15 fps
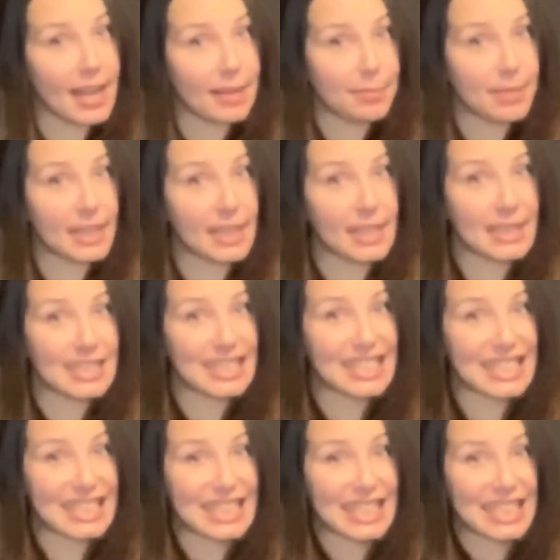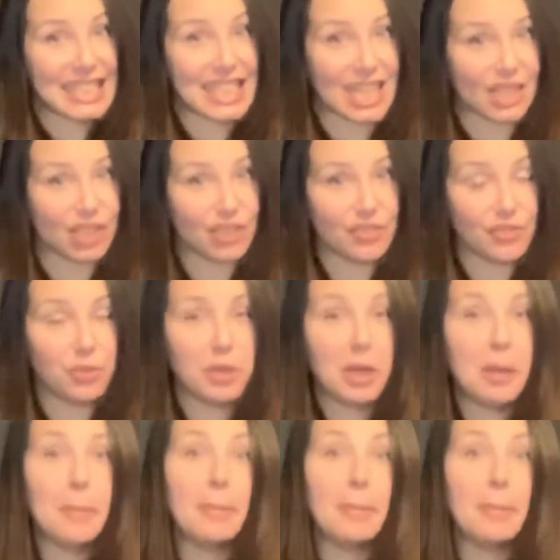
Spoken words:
I paid $16 for it,